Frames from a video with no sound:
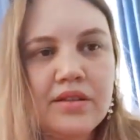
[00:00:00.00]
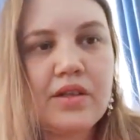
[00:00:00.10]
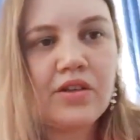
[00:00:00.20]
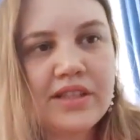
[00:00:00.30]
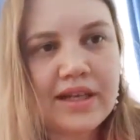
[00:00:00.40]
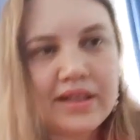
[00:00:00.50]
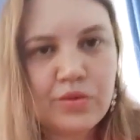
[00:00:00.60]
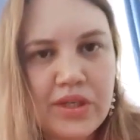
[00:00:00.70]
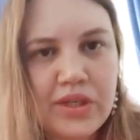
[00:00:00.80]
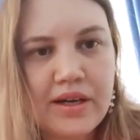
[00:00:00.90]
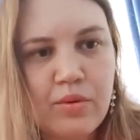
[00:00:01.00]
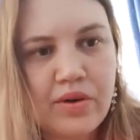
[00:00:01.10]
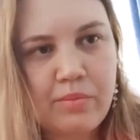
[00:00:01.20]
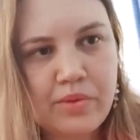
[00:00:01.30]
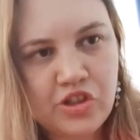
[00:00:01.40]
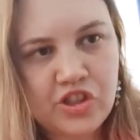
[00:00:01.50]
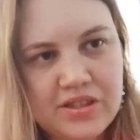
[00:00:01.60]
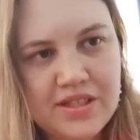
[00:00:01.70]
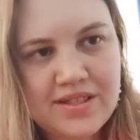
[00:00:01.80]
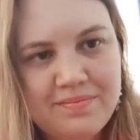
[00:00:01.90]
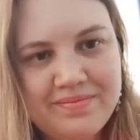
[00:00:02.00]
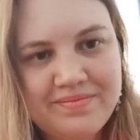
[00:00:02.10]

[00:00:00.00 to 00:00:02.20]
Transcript: contact with our projects.